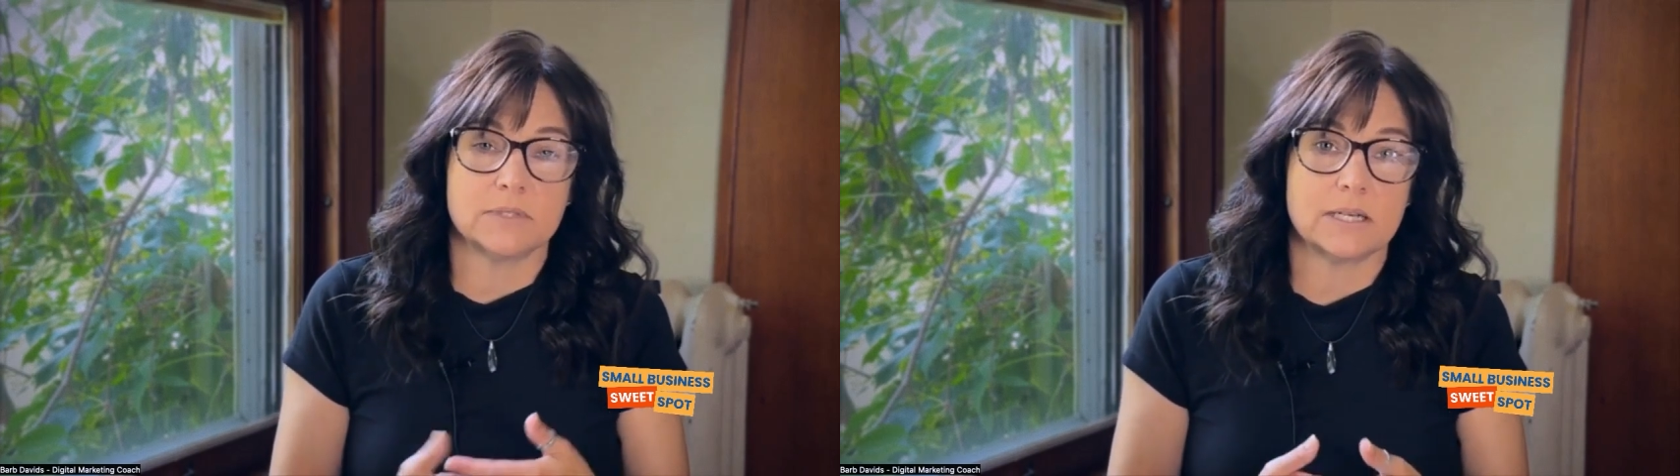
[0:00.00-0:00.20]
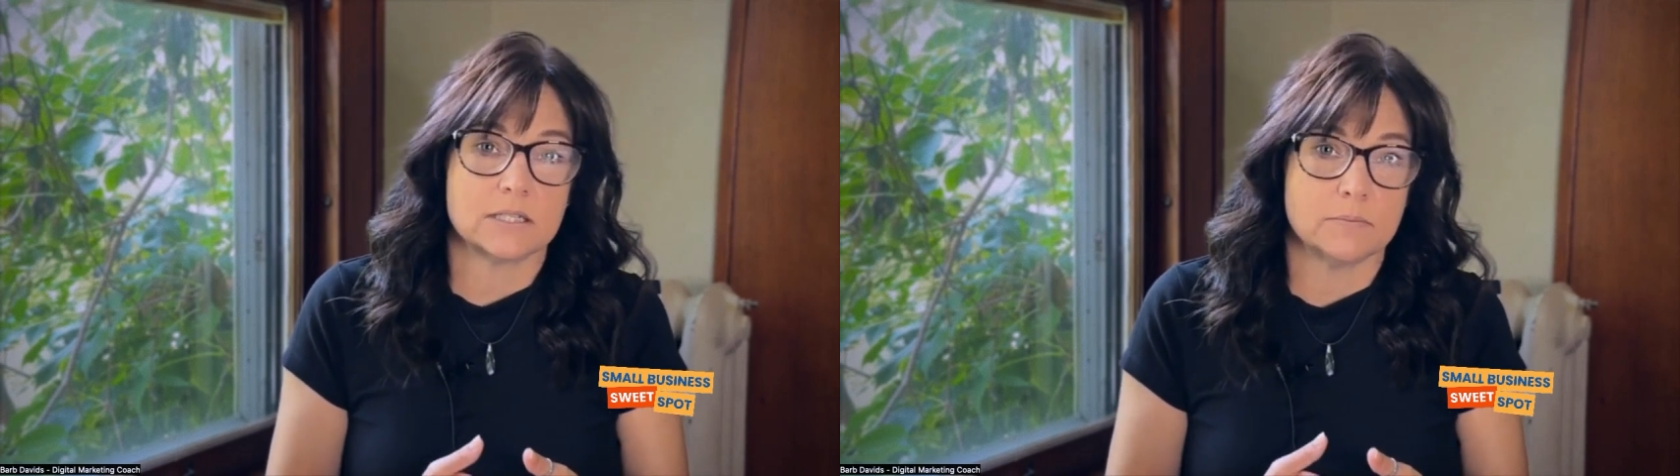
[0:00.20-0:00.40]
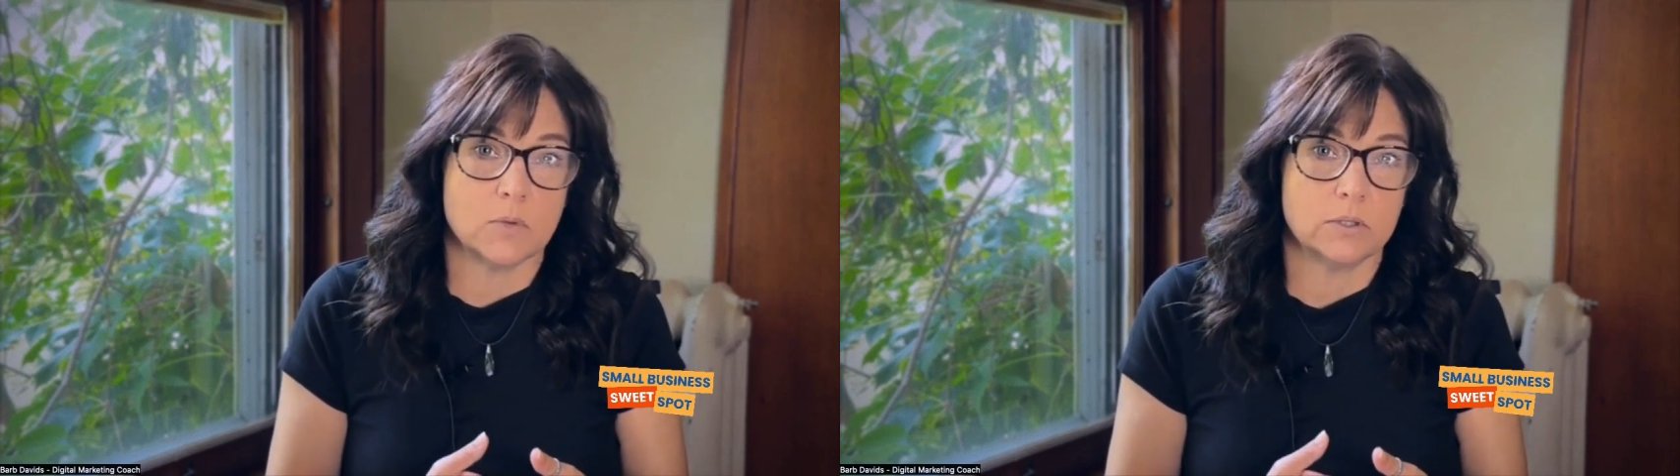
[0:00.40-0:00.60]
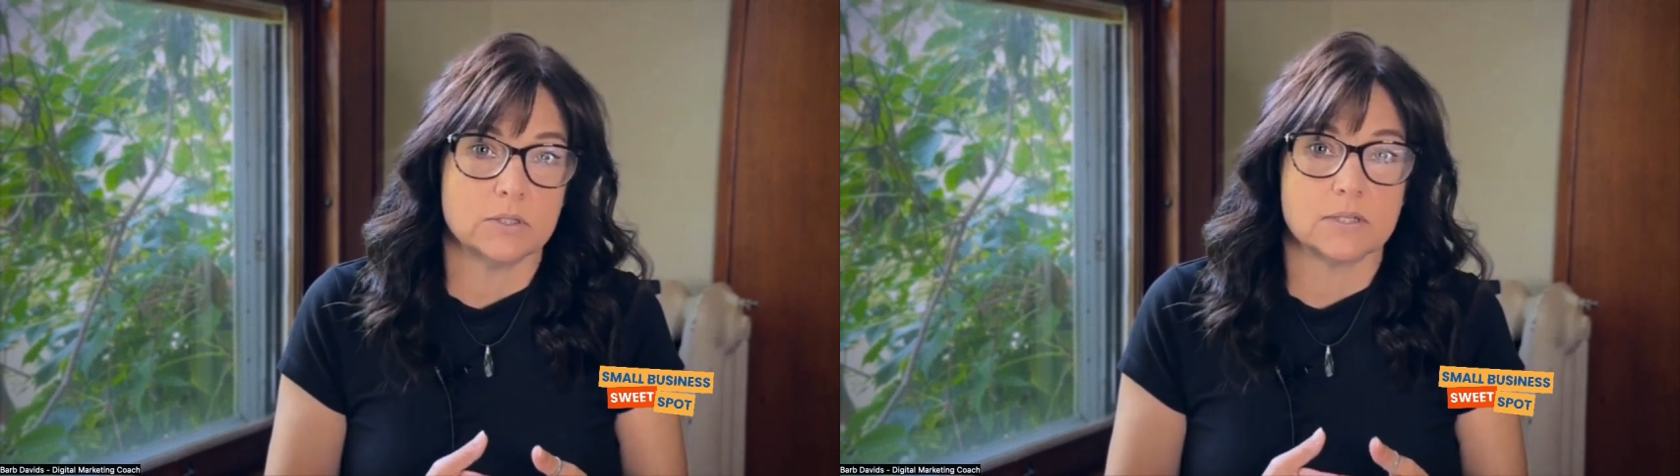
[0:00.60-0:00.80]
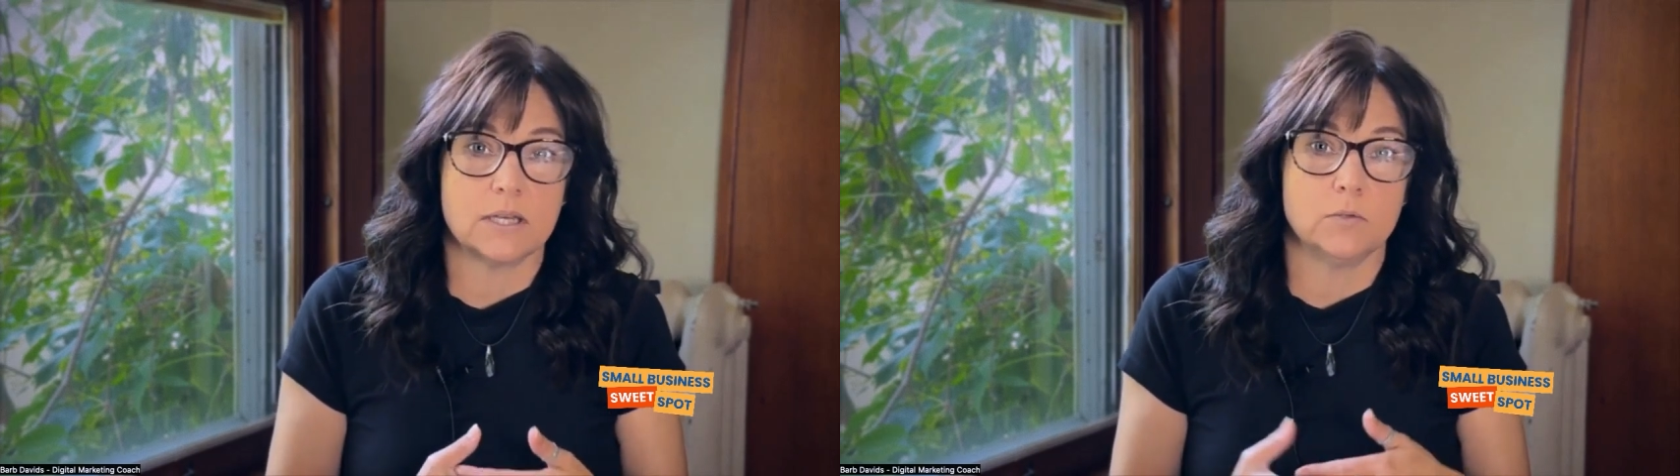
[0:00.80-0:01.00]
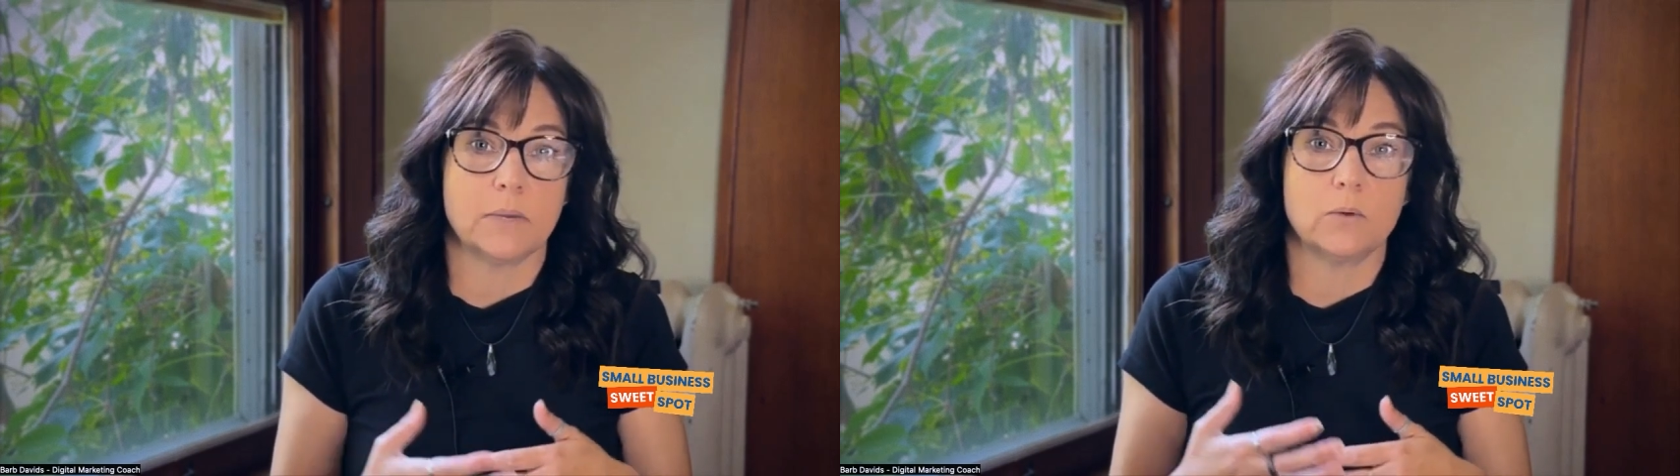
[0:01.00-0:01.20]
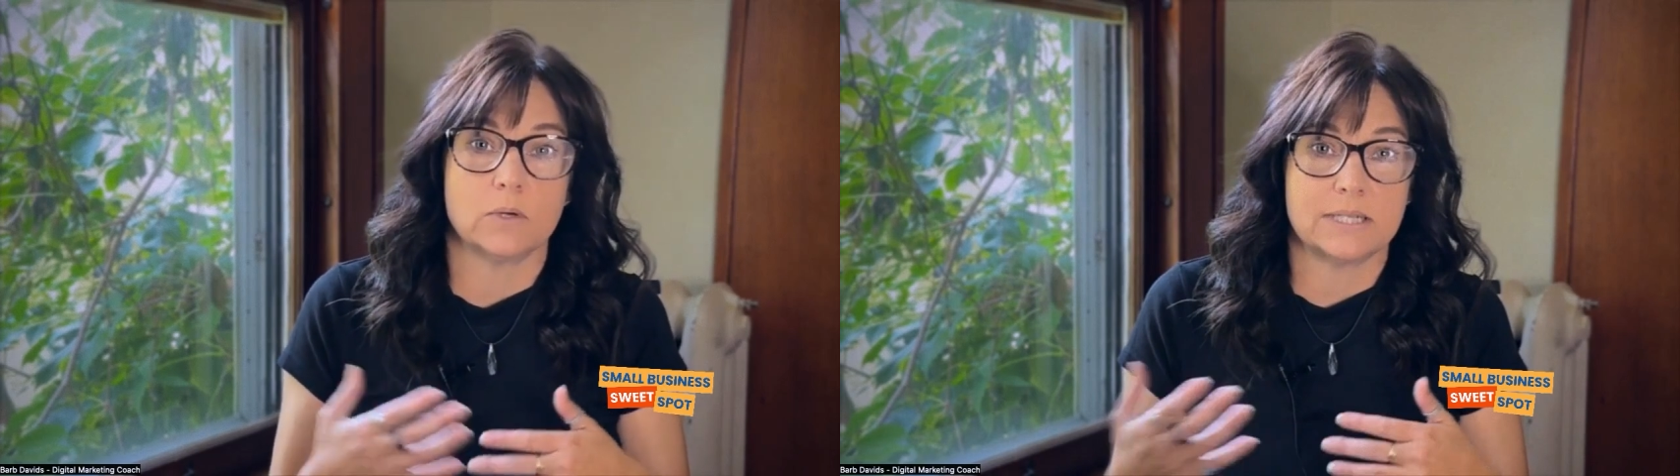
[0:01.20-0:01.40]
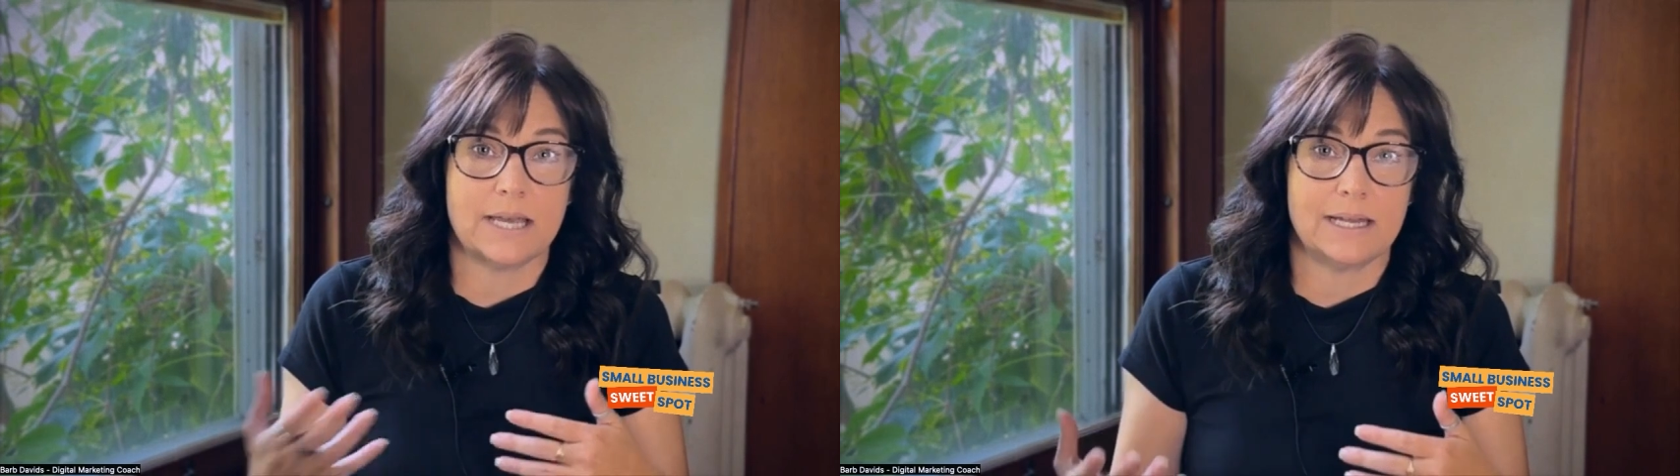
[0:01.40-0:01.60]
testimonials that you might
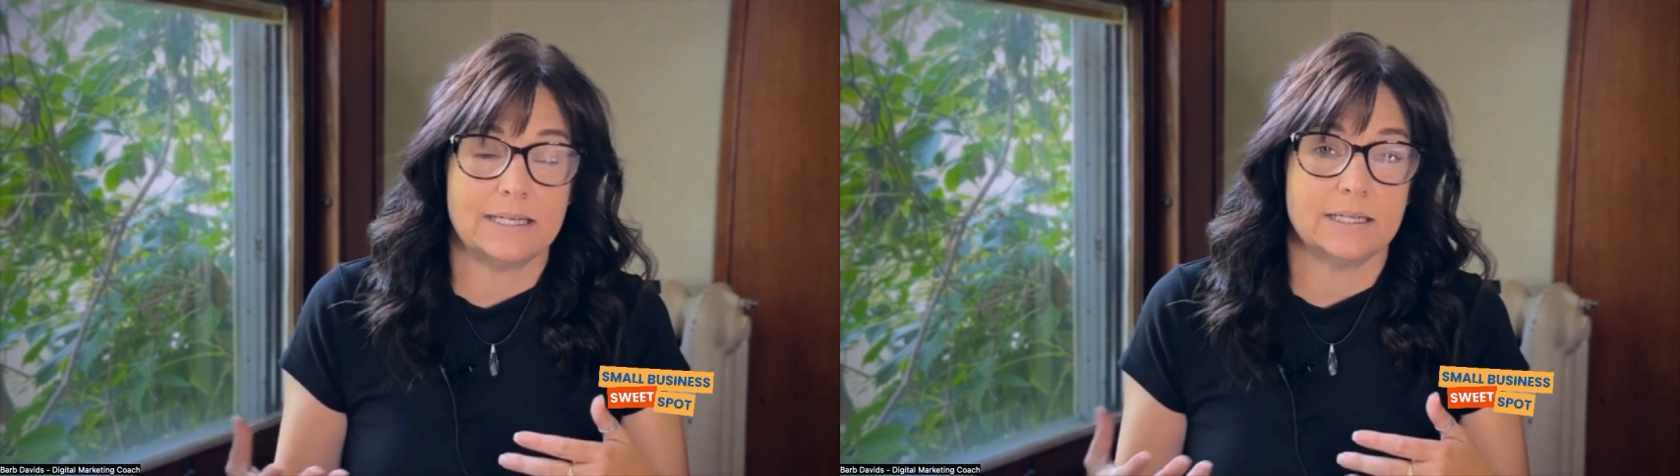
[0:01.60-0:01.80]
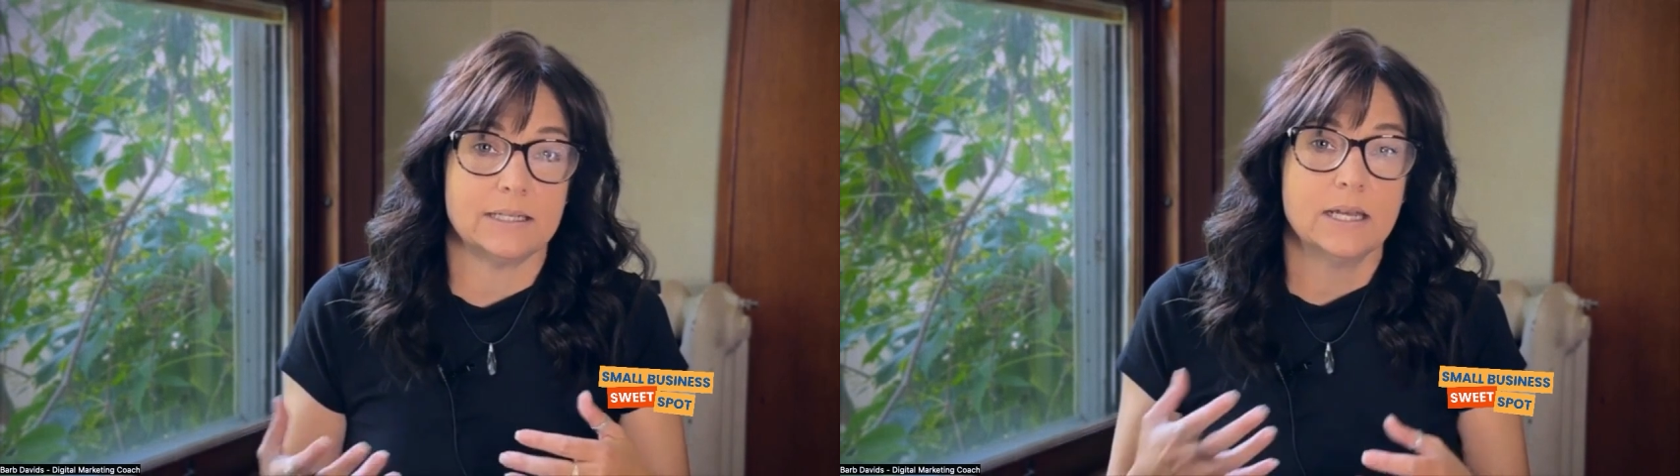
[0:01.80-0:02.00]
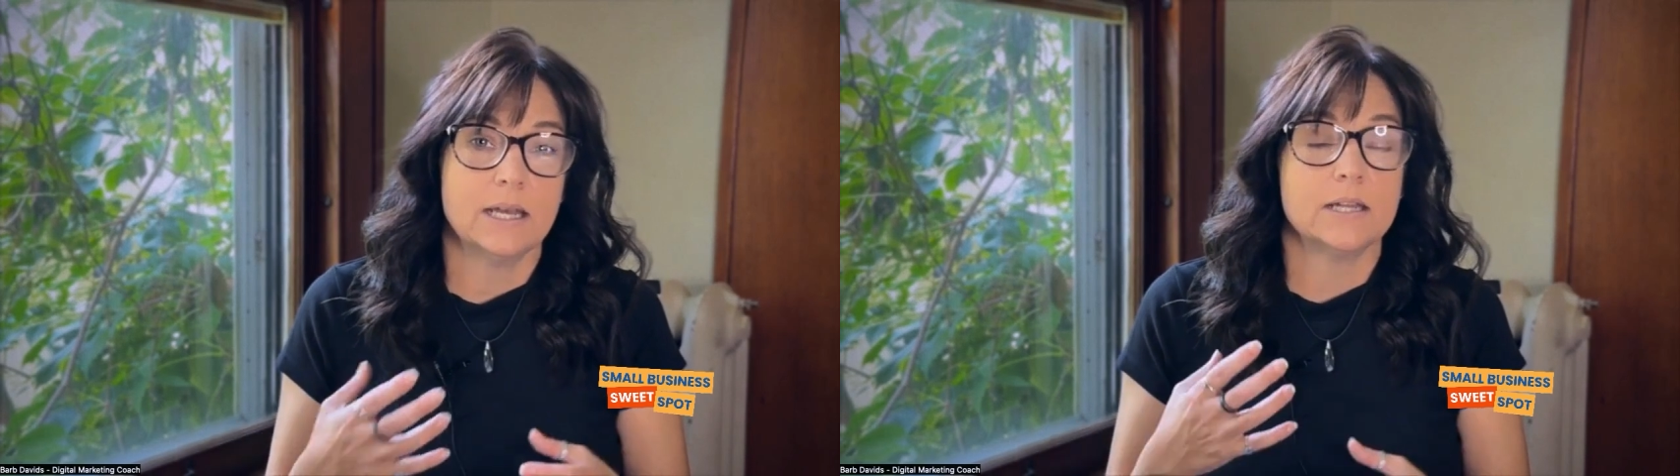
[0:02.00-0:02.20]
want to add in